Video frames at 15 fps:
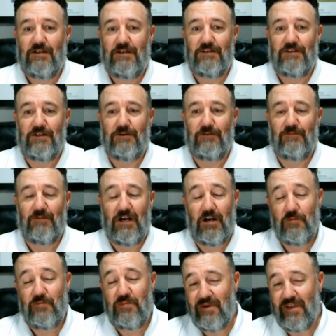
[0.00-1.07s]
So I
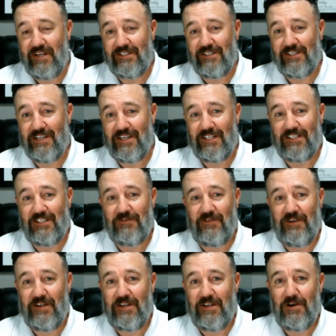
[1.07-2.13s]
hope you made it to the end of this
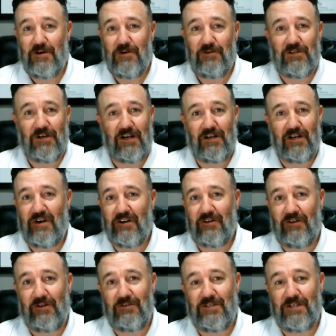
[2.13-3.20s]
video. Talking about
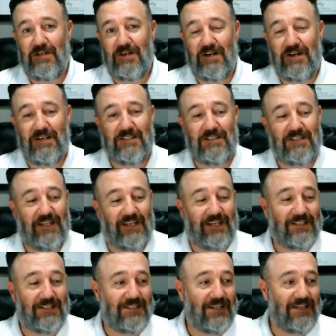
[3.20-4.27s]
closing costs, like
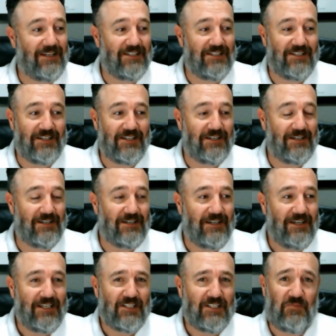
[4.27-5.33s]
I said, it's a
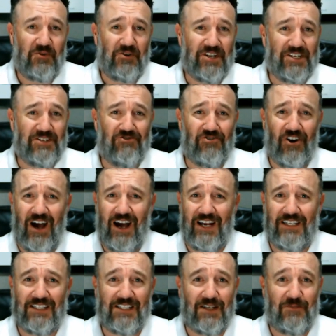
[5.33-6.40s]
pretty dry
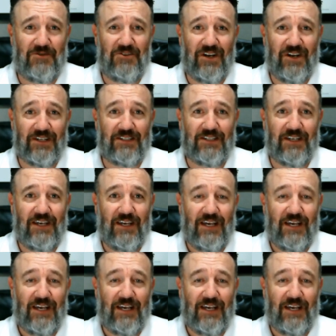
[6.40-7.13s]
subject.